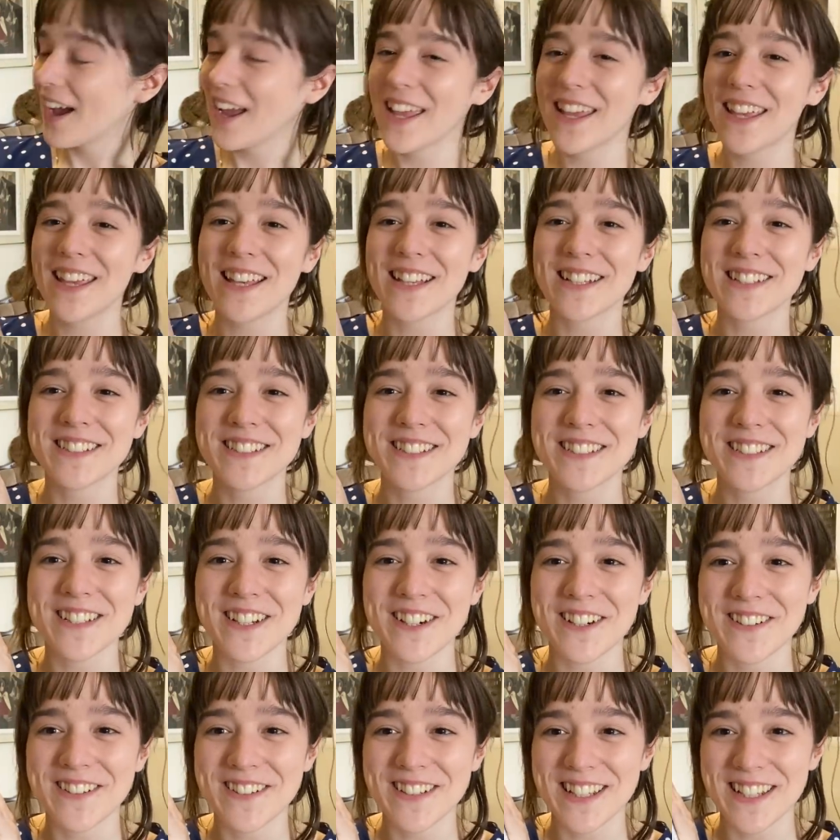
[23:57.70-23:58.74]
He is
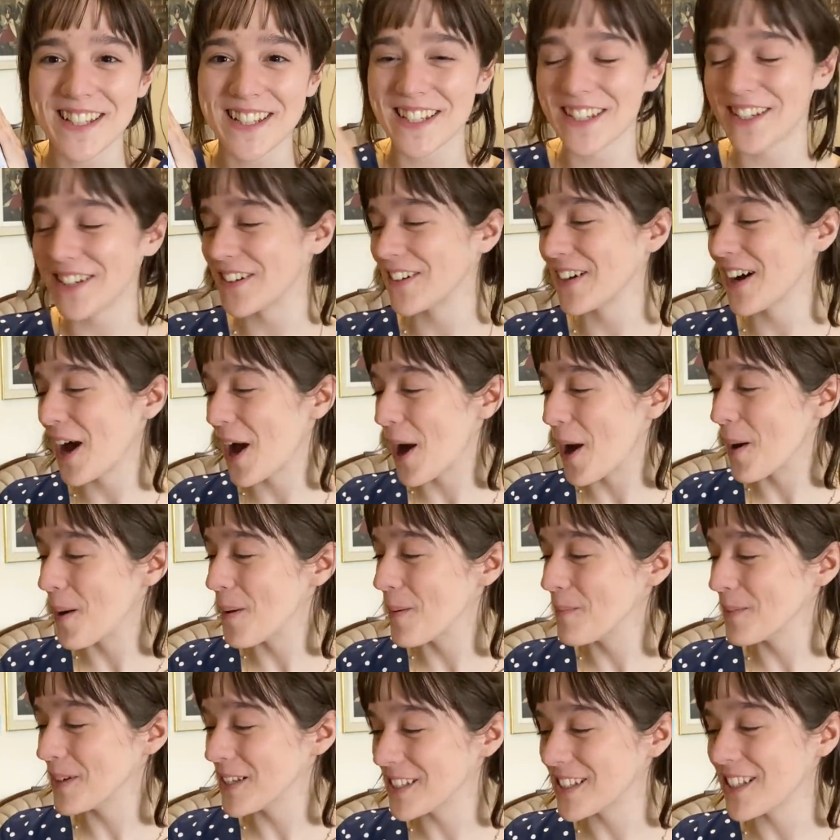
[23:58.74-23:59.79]
so cute.
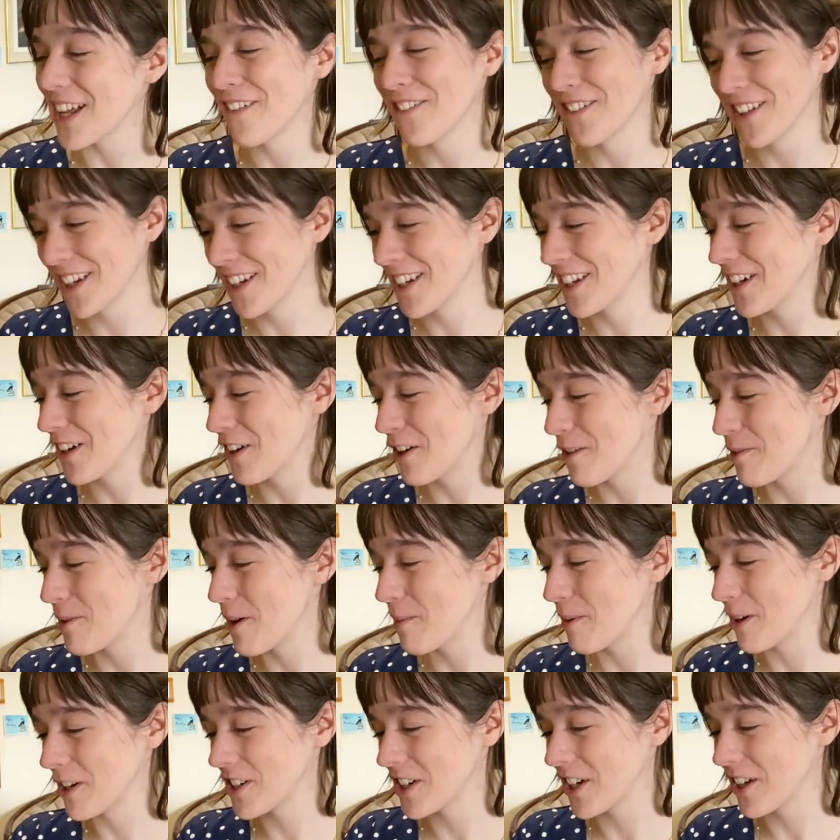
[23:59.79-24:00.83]
Um, he's definitely gonna go on
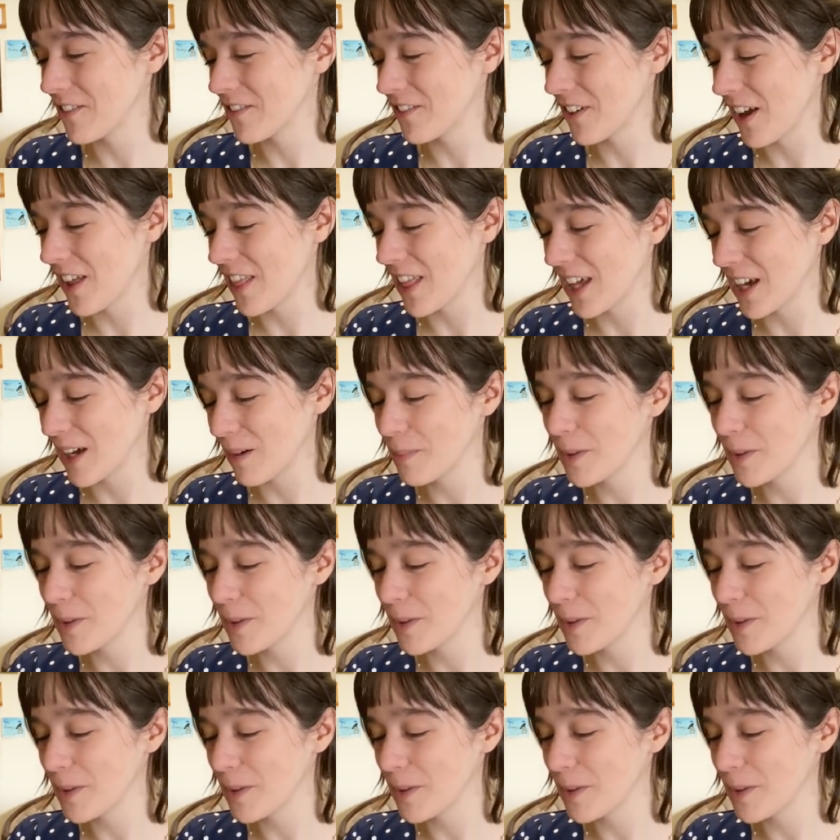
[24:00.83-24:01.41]
my bookshelf. I think